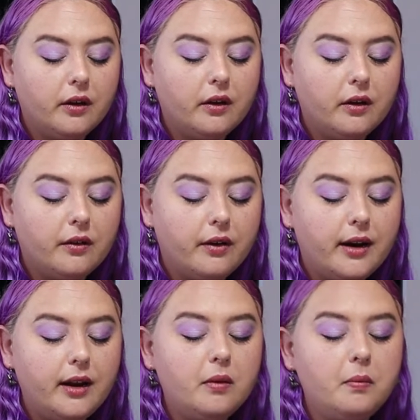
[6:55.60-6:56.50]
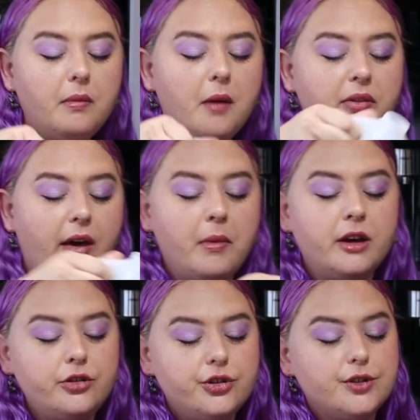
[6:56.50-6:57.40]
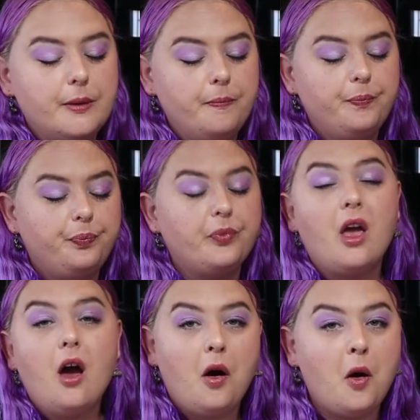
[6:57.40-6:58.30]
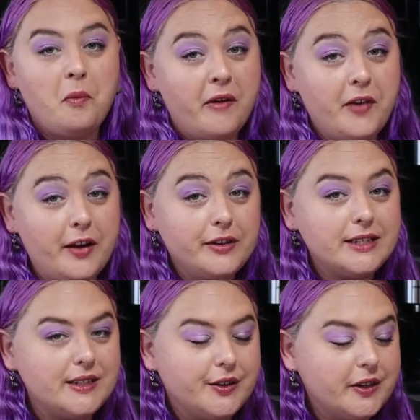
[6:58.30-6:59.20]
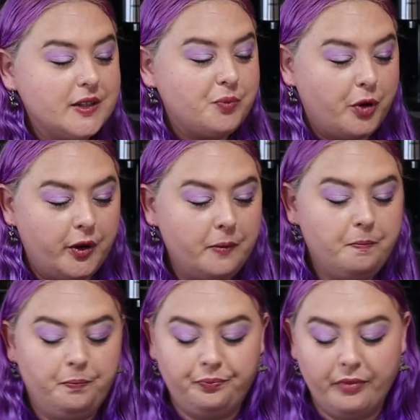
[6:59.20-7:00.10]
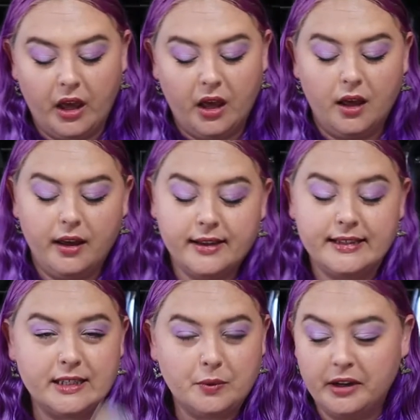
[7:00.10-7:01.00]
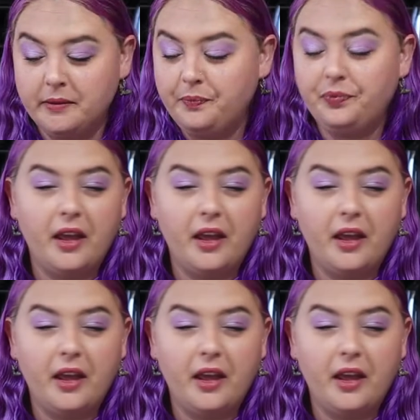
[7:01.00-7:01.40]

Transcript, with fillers: Alrighty, maybe not much. Oh, my favorite cereal spoon is this one.